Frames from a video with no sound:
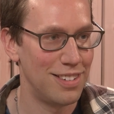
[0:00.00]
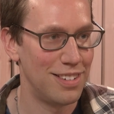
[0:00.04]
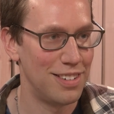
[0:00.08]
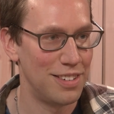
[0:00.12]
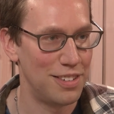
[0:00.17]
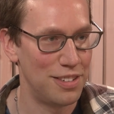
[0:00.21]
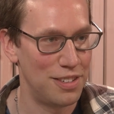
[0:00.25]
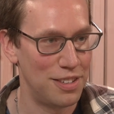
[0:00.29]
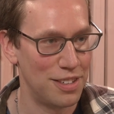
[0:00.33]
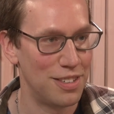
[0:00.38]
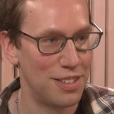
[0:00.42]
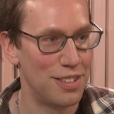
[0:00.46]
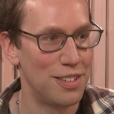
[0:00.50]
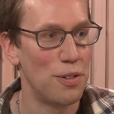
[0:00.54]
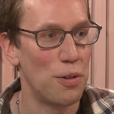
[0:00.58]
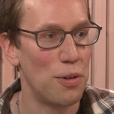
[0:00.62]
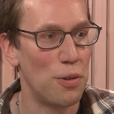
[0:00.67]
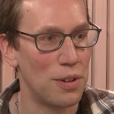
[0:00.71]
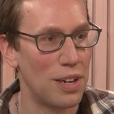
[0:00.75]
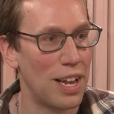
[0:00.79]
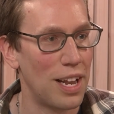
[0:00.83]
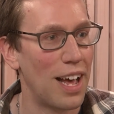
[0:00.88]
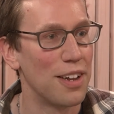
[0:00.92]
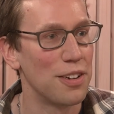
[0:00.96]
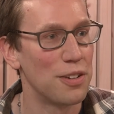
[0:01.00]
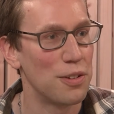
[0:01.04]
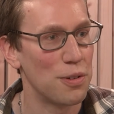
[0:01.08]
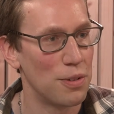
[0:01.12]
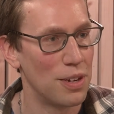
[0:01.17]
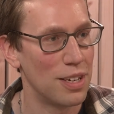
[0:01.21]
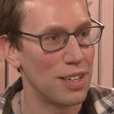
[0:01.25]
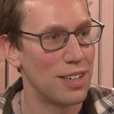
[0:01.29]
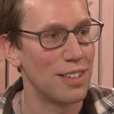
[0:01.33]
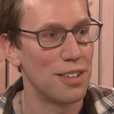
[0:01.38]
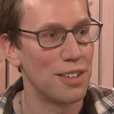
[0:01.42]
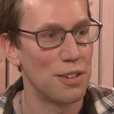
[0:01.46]
just hold on to it
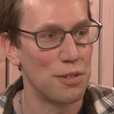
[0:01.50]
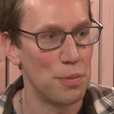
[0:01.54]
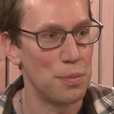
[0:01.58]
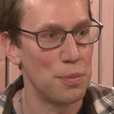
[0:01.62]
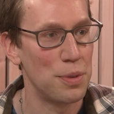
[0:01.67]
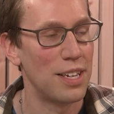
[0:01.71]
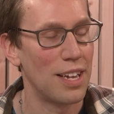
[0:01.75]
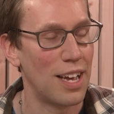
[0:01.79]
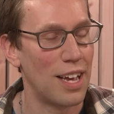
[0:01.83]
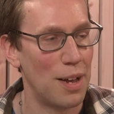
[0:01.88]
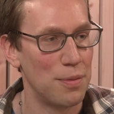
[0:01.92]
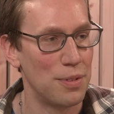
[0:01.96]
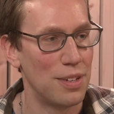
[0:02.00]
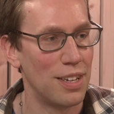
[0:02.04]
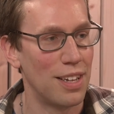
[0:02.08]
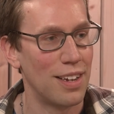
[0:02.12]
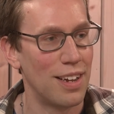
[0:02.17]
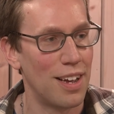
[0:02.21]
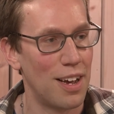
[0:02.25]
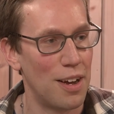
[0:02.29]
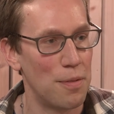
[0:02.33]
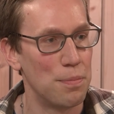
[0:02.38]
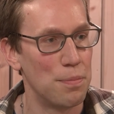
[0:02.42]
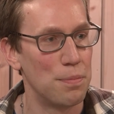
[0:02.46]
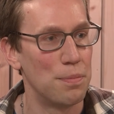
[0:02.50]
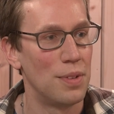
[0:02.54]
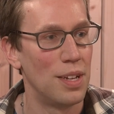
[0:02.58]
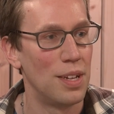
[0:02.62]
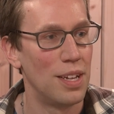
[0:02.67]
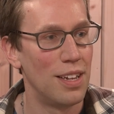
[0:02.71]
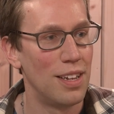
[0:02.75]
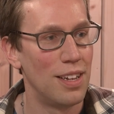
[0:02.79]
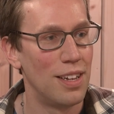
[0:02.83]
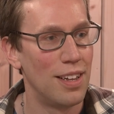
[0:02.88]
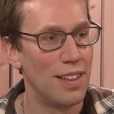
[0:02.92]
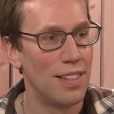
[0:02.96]
because there will be times that come
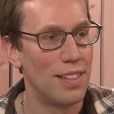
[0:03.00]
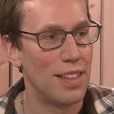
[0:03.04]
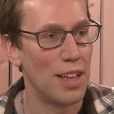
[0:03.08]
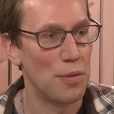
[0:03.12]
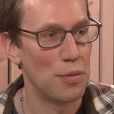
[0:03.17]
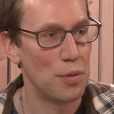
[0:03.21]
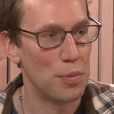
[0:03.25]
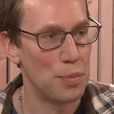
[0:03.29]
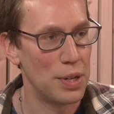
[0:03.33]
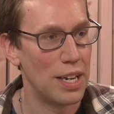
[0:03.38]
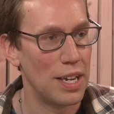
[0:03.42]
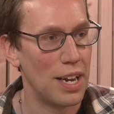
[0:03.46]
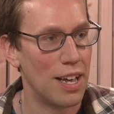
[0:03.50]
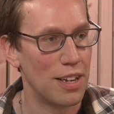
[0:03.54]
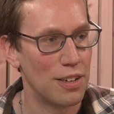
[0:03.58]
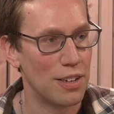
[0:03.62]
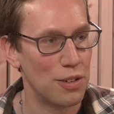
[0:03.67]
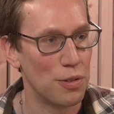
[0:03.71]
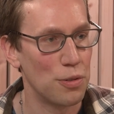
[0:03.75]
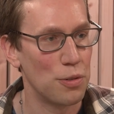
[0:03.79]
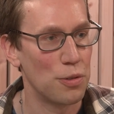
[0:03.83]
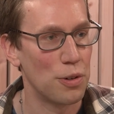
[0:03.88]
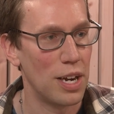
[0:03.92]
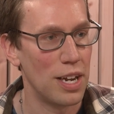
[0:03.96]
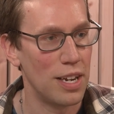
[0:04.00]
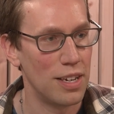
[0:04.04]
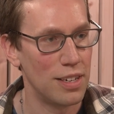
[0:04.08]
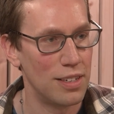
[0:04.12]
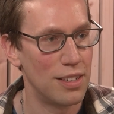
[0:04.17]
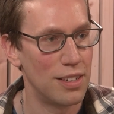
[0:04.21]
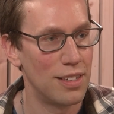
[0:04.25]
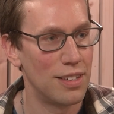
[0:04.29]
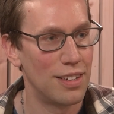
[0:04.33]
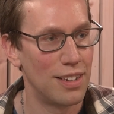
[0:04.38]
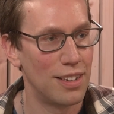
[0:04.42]
that will be not so great.